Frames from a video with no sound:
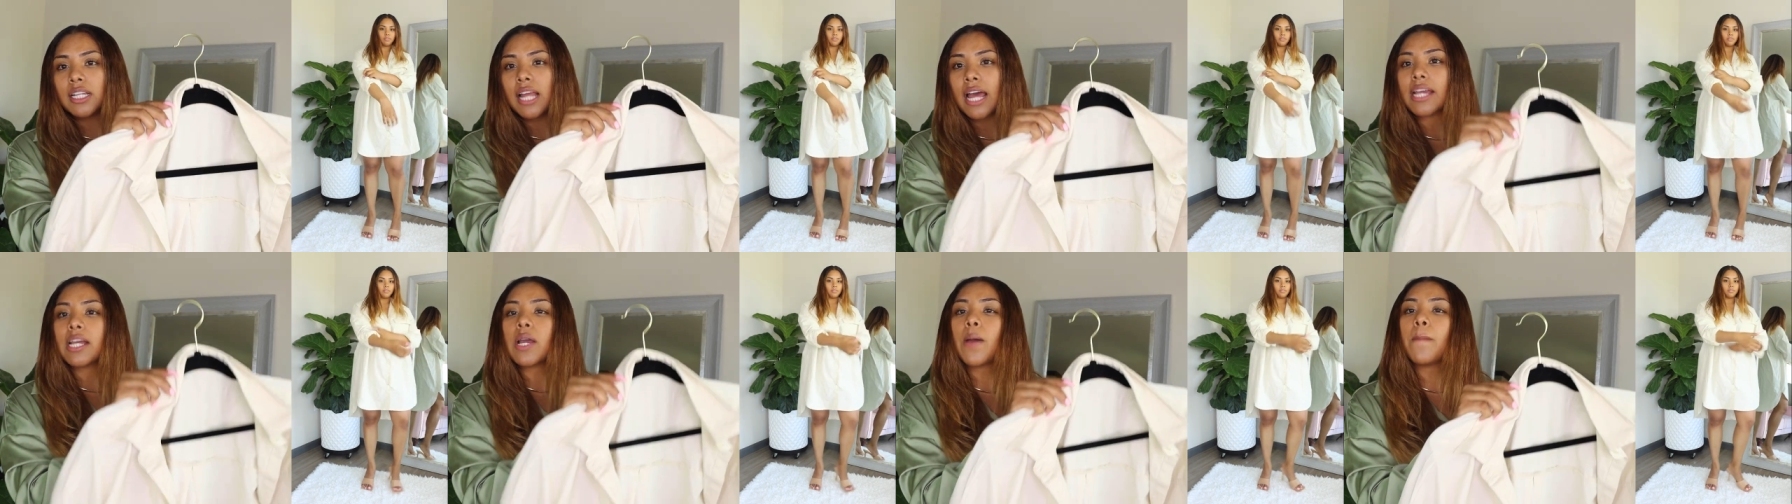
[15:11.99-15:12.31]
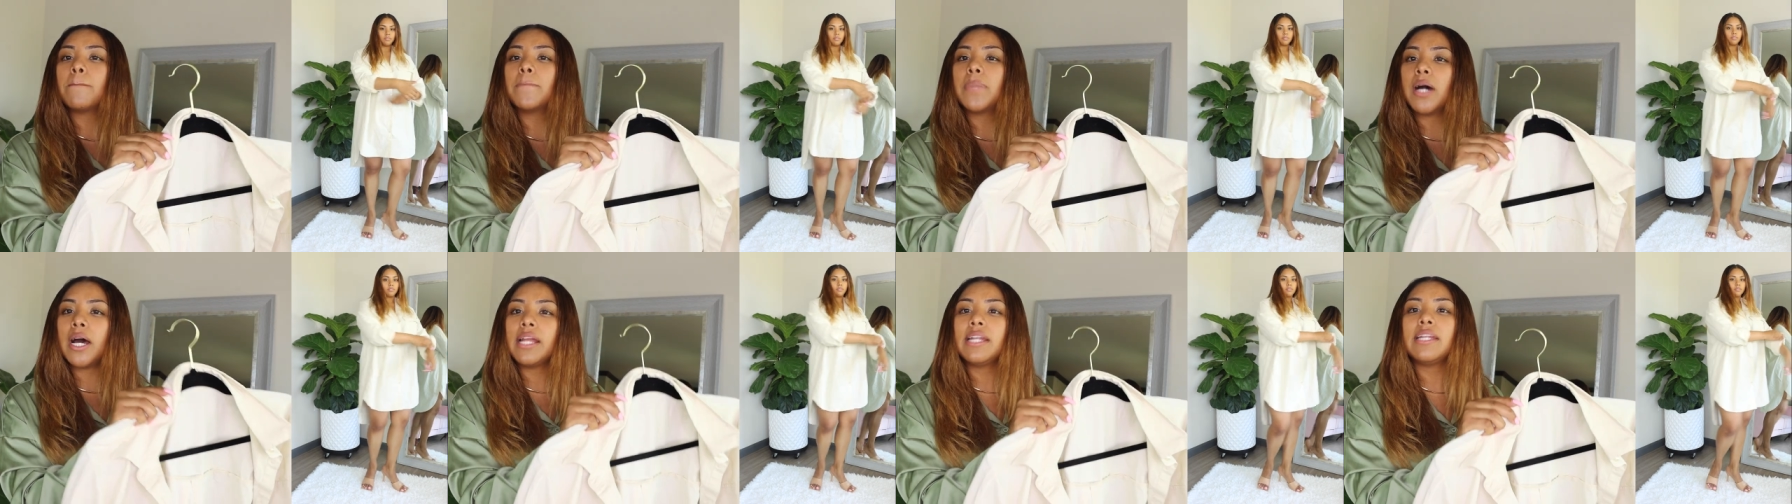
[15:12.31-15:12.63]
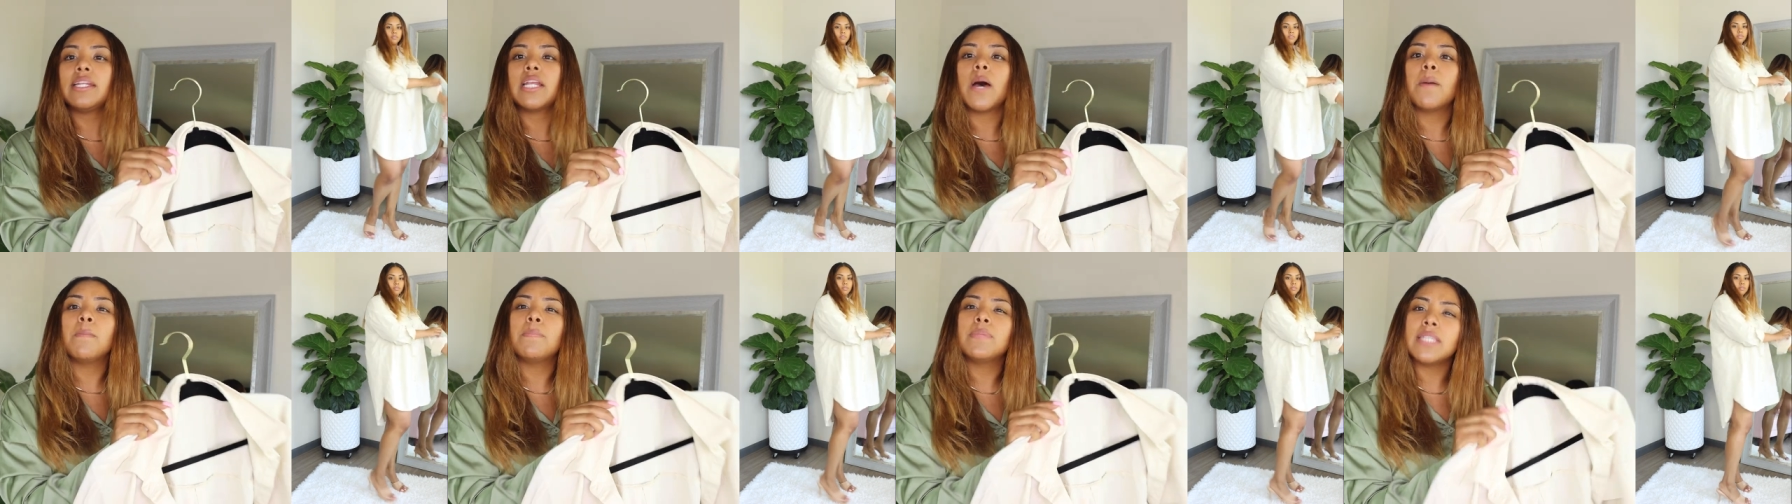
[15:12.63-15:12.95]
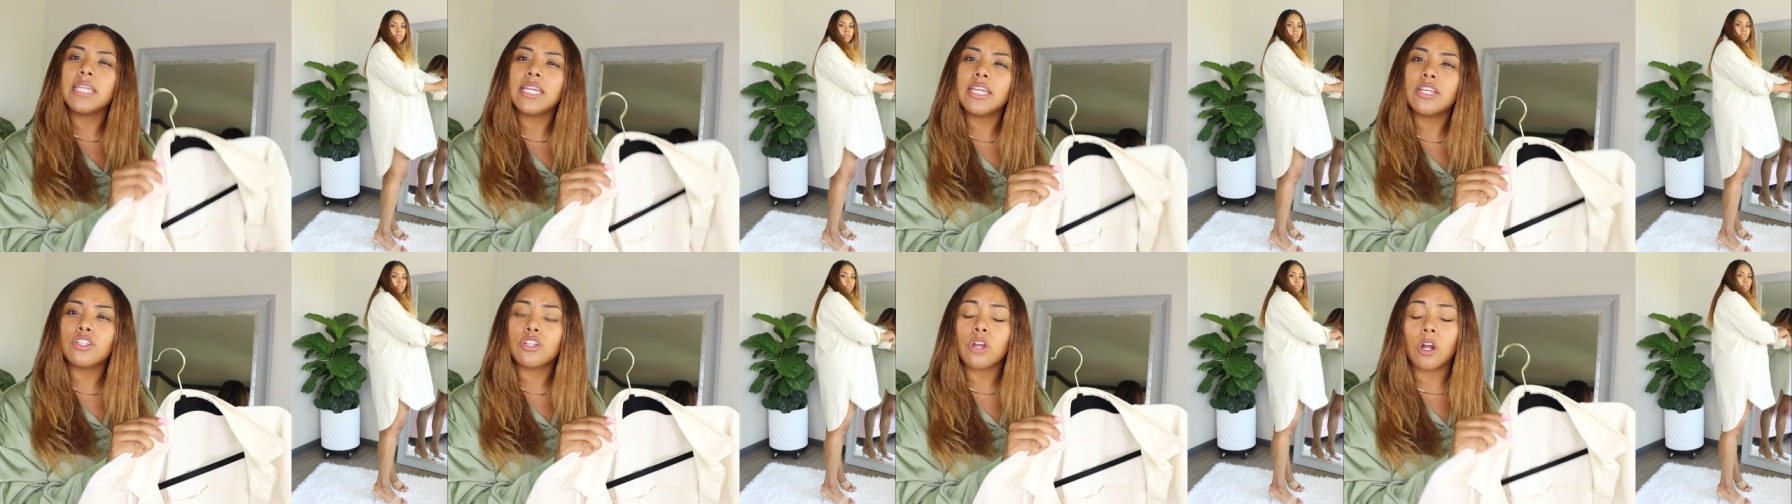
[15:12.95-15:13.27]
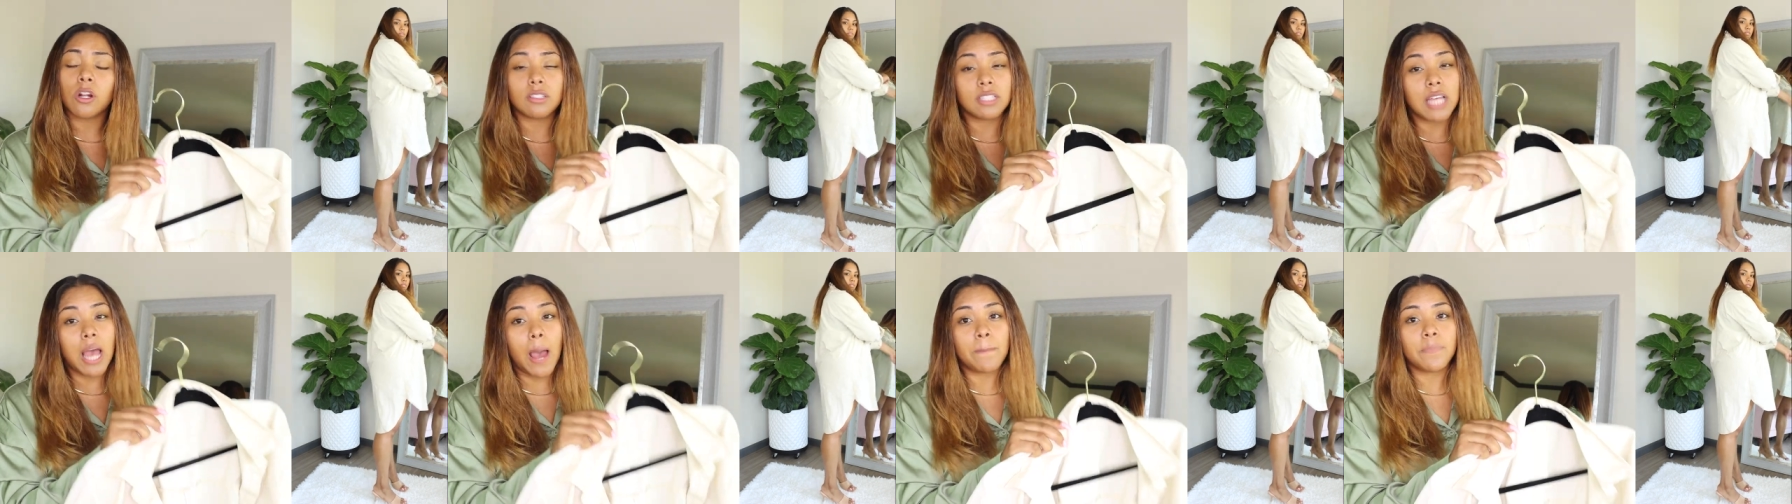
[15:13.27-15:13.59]
like button-up
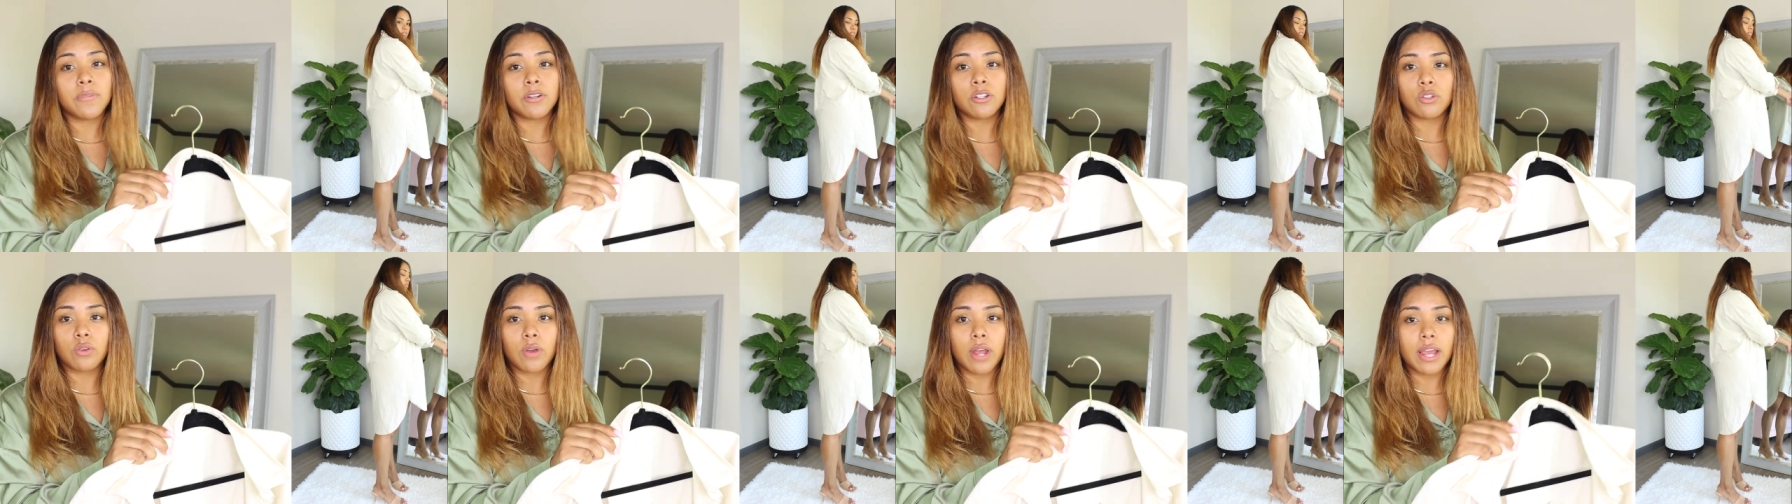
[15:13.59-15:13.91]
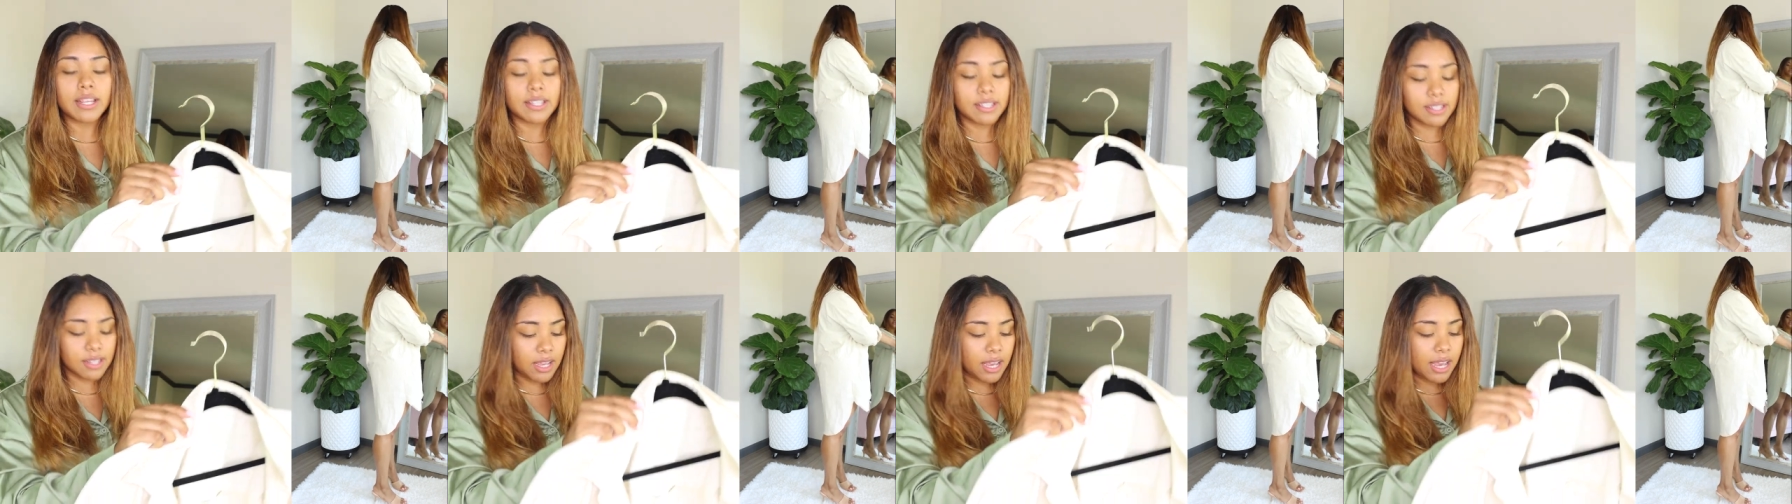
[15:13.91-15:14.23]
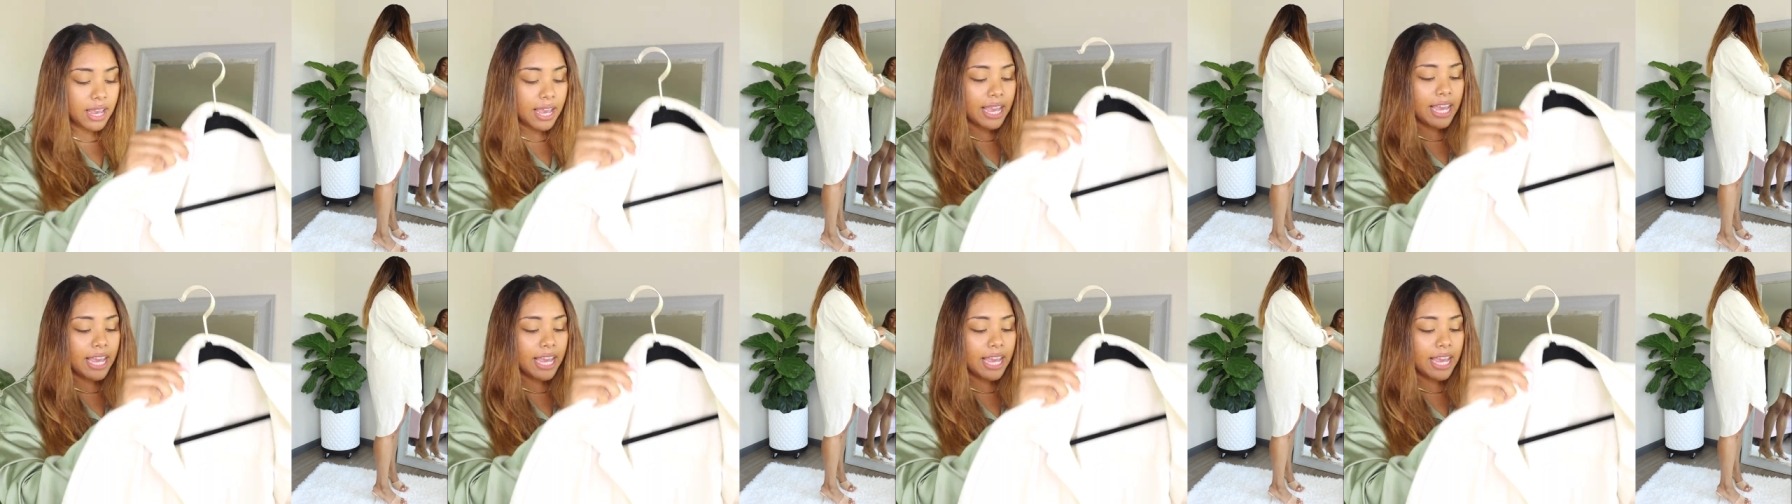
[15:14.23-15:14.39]
t-shirt type of dress.